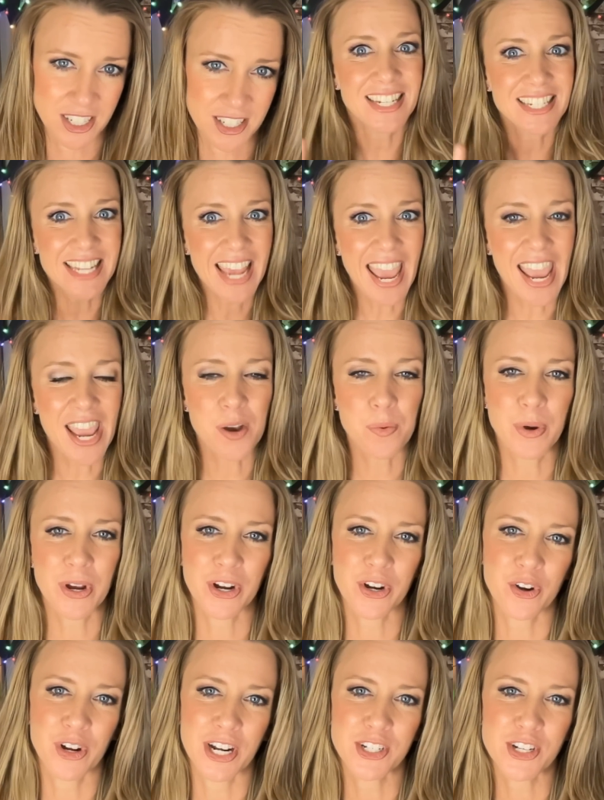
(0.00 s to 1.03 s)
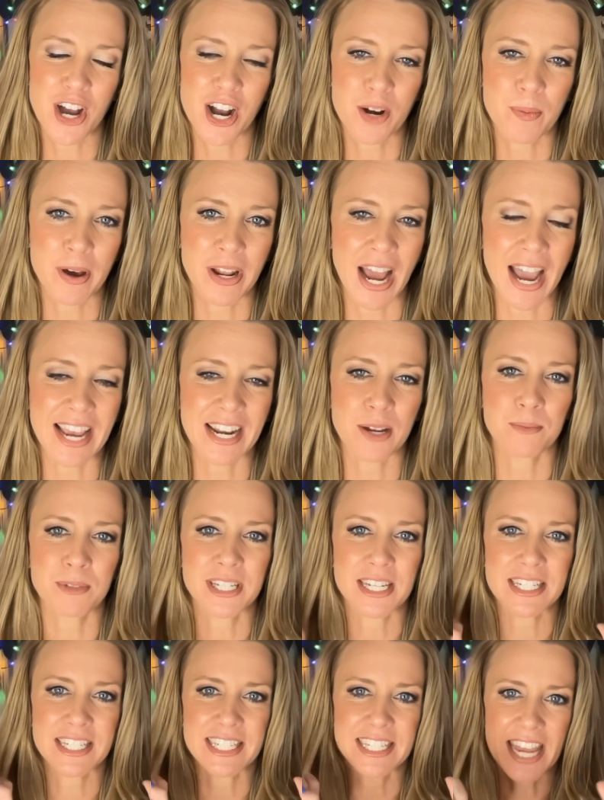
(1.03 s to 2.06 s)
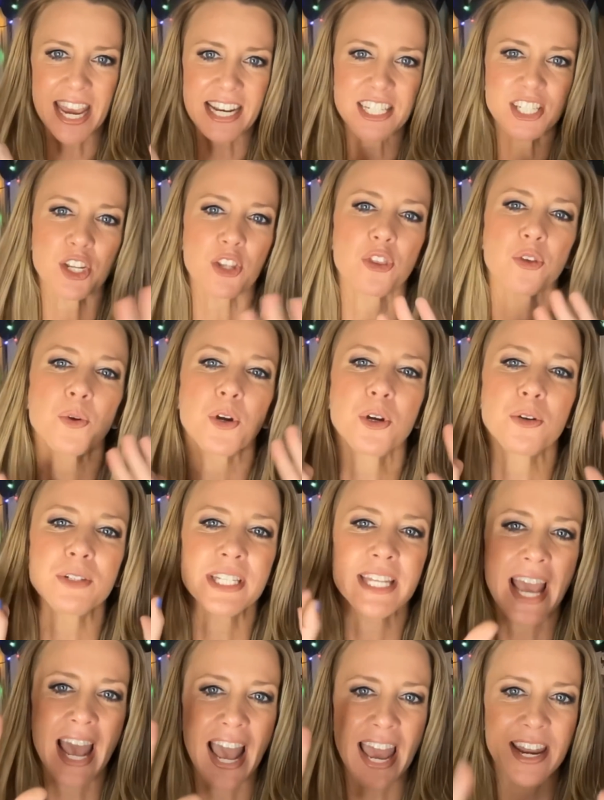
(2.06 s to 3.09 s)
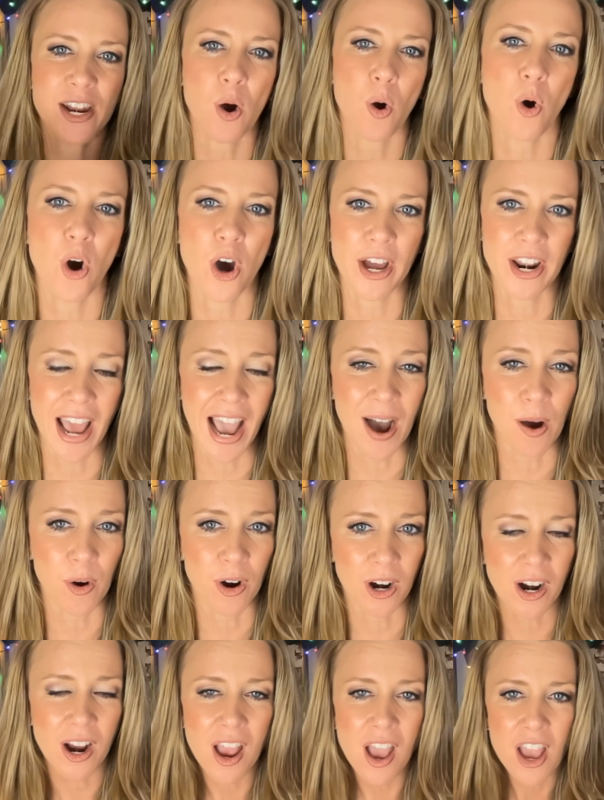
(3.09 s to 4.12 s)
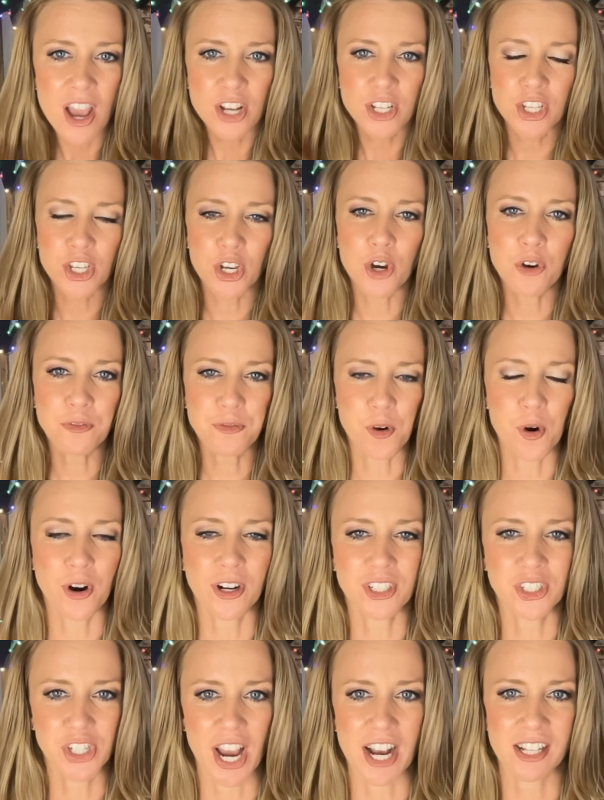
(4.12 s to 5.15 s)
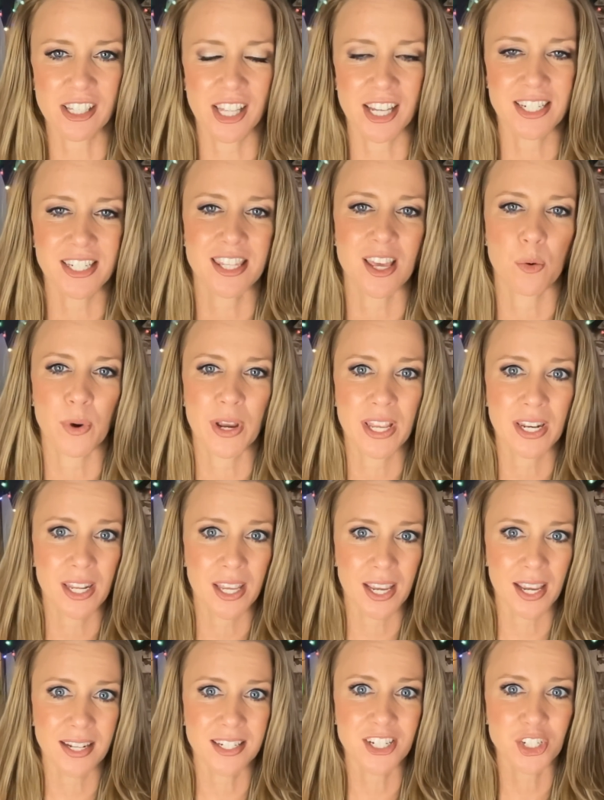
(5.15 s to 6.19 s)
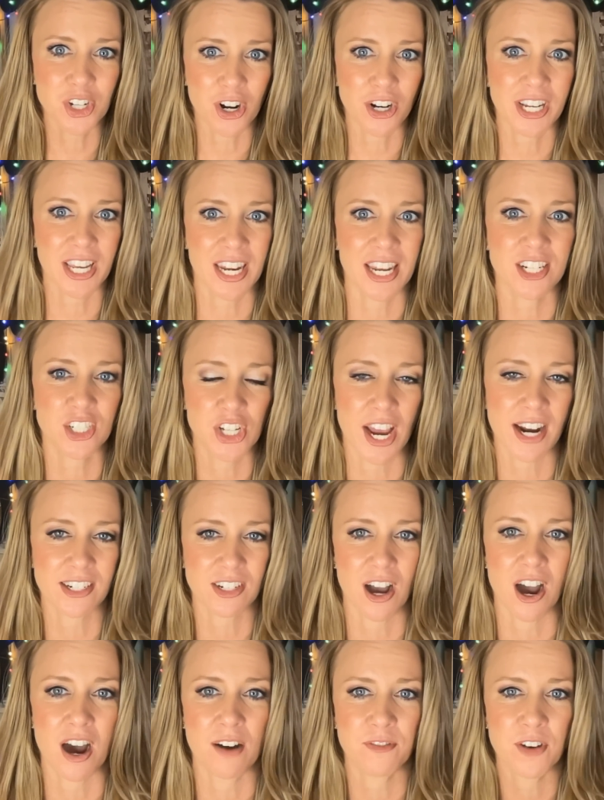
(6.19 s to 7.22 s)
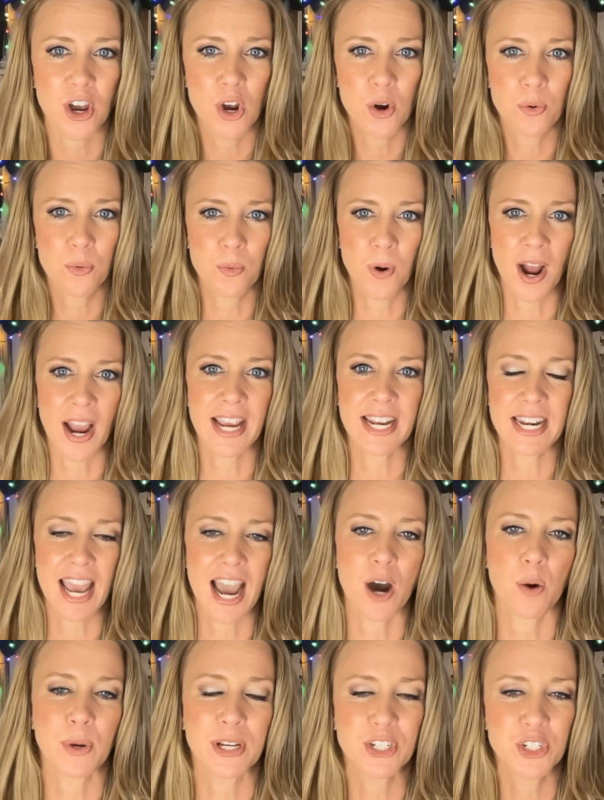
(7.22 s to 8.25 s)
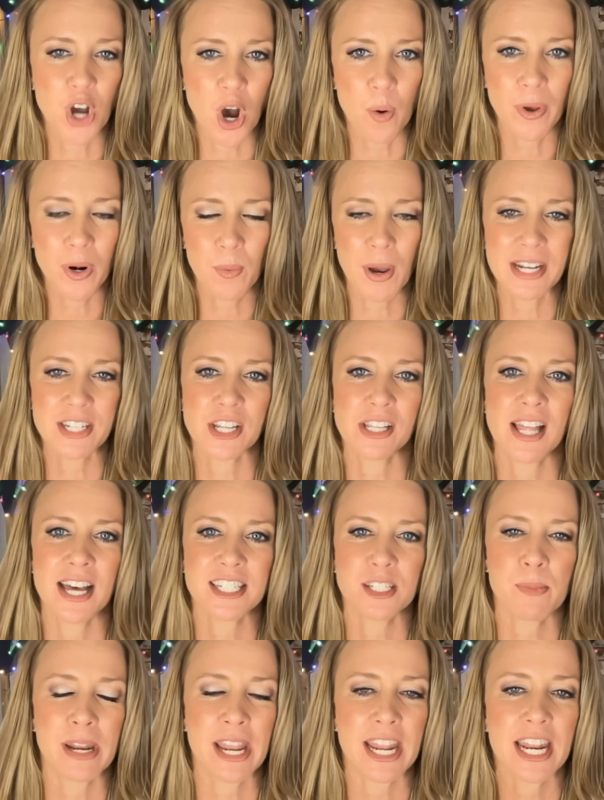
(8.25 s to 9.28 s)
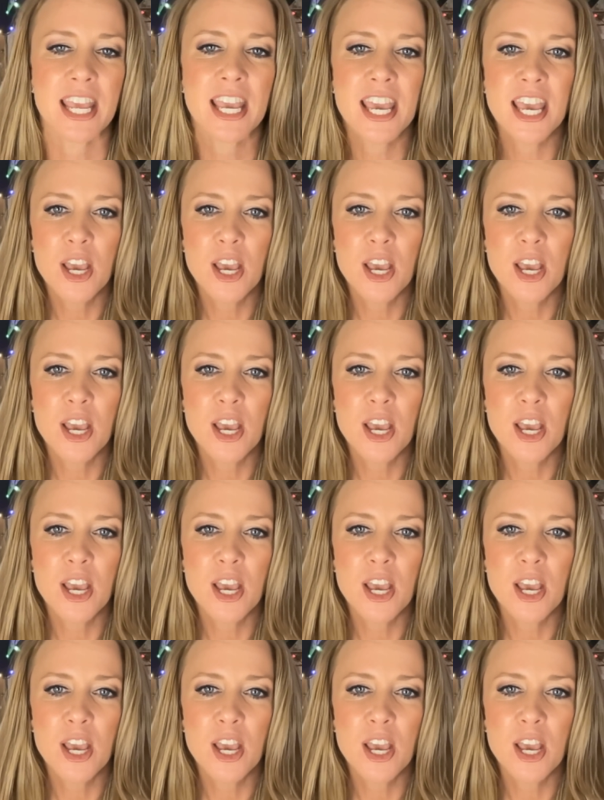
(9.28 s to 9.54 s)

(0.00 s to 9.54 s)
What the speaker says: Today, we are going to talk about items 6 through 10 on our Q4 checklist that we need to start getting checked off right now. We don't want to wait till last minute.